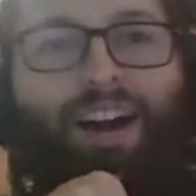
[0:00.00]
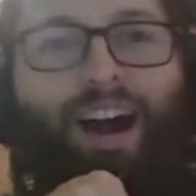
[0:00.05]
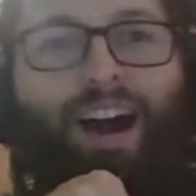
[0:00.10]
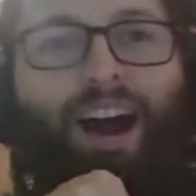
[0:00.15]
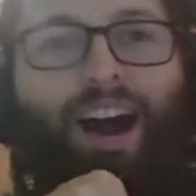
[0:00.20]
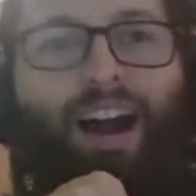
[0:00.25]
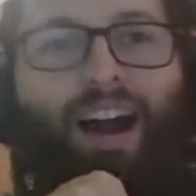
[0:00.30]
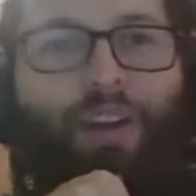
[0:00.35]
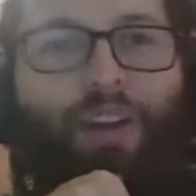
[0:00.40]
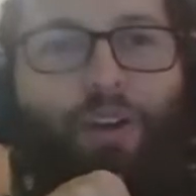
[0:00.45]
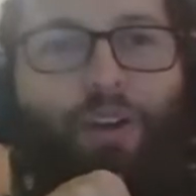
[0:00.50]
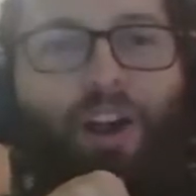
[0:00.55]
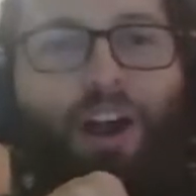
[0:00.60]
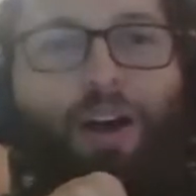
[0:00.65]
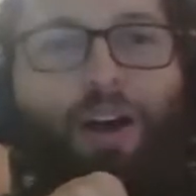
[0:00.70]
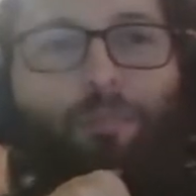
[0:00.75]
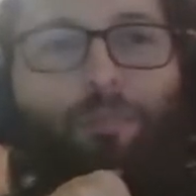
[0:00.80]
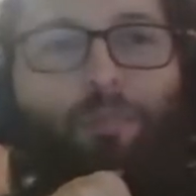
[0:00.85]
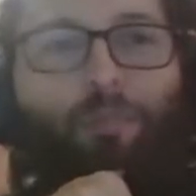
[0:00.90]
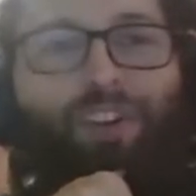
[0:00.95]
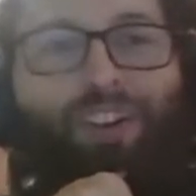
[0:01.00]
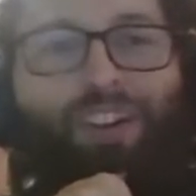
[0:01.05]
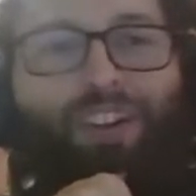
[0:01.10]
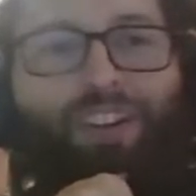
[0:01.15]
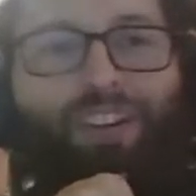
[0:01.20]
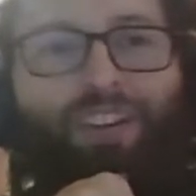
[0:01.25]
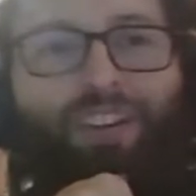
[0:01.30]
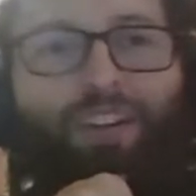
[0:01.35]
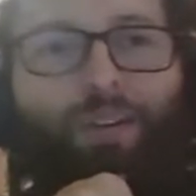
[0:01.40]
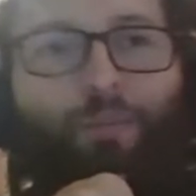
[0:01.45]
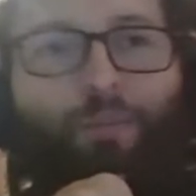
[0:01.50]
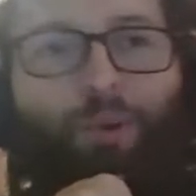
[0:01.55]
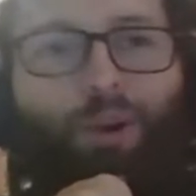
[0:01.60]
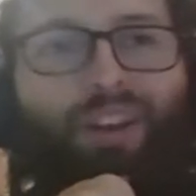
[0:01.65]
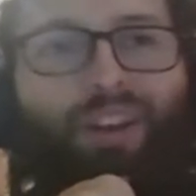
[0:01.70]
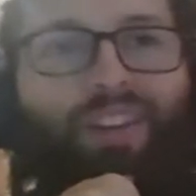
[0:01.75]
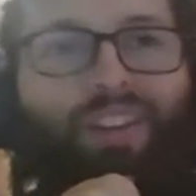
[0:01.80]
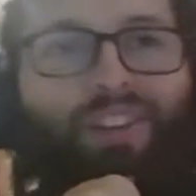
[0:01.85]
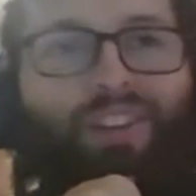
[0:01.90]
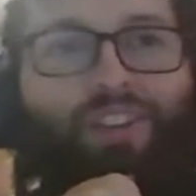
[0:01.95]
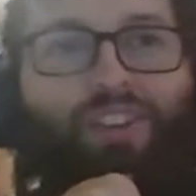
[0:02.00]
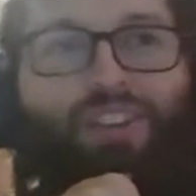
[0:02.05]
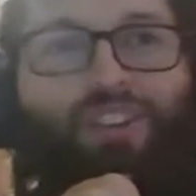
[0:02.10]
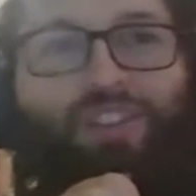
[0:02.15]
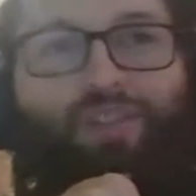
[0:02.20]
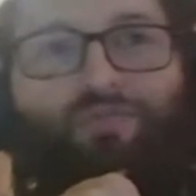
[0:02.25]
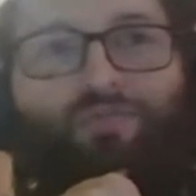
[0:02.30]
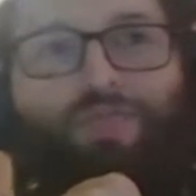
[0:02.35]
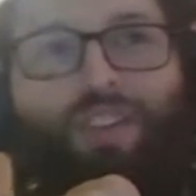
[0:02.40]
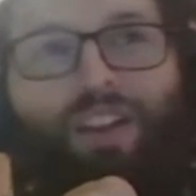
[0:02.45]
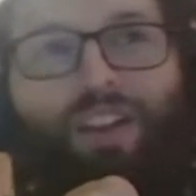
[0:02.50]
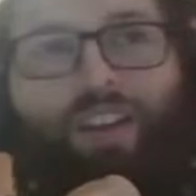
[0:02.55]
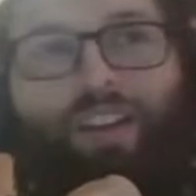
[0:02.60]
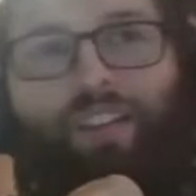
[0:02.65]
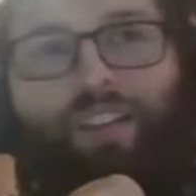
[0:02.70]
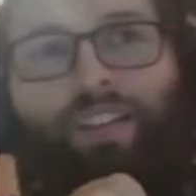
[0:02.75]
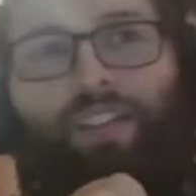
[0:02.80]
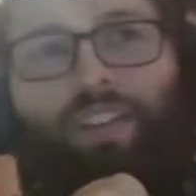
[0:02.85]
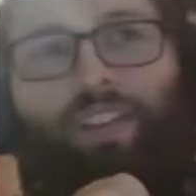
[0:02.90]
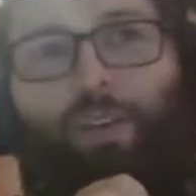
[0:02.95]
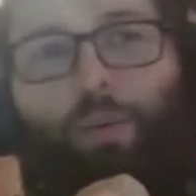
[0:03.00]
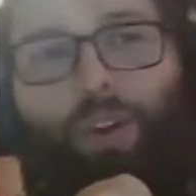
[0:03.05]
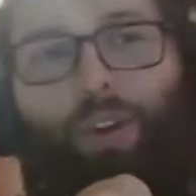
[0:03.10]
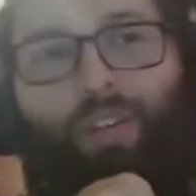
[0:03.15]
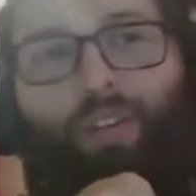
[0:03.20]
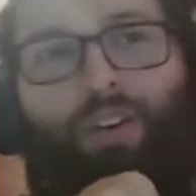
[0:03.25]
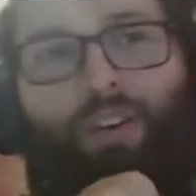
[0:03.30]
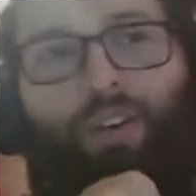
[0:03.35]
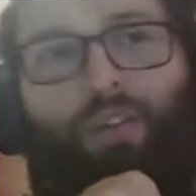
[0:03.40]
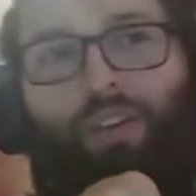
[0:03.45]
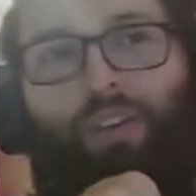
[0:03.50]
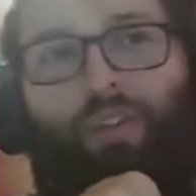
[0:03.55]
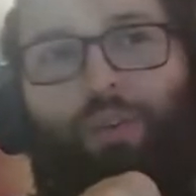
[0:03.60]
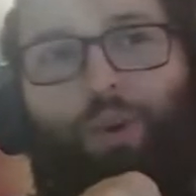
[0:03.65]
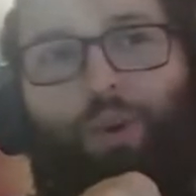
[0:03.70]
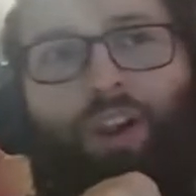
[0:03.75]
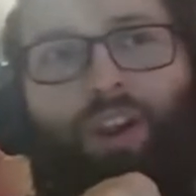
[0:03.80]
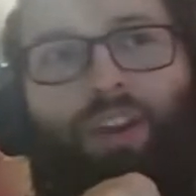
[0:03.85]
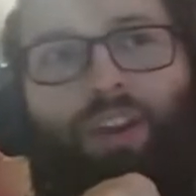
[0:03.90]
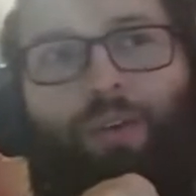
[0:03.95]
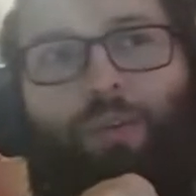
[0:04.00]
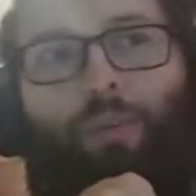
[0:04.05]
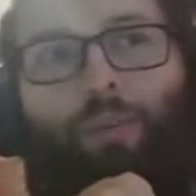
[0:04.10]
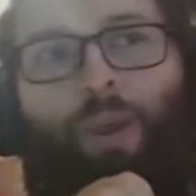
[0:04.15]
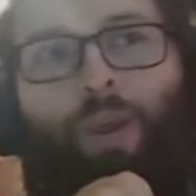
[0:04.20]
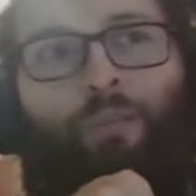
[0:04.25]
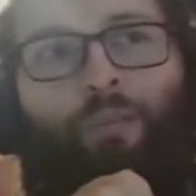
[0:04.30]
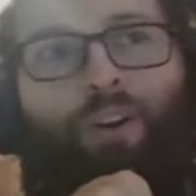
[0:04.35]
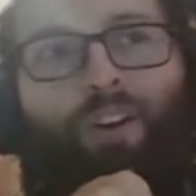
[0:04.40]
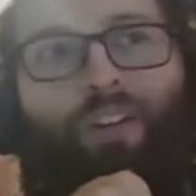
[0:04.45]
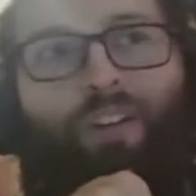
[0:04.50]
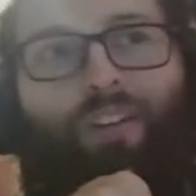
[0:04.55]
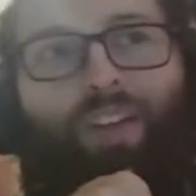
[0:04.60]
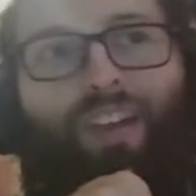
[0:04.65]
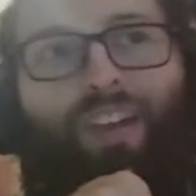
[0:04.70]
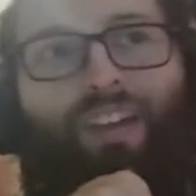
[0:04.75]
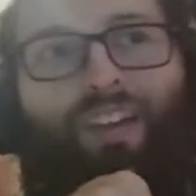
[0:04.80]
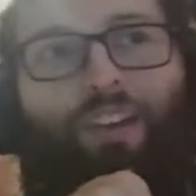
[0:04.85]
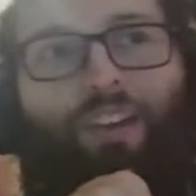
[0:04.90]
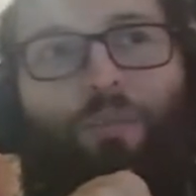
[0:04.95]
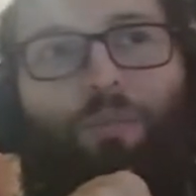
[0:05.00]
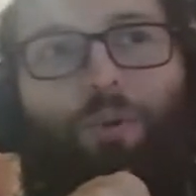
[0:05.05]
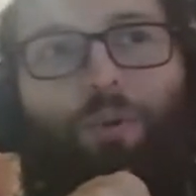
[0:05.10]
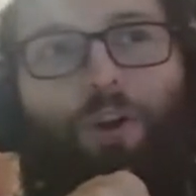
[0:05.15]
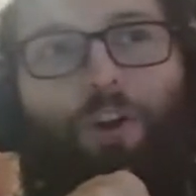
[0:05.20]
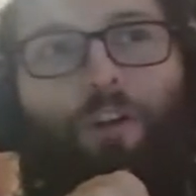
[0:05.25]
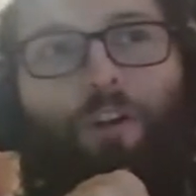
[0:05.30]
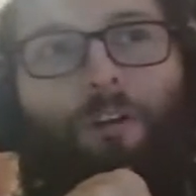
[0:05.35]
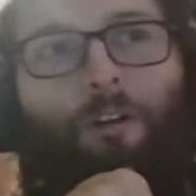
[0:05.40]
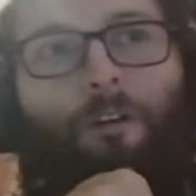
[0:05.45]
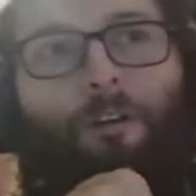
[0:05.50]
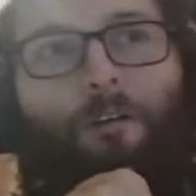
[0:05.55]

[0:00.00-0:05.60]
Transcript: higher up in the British Secret Service, or I can't remember exactly, but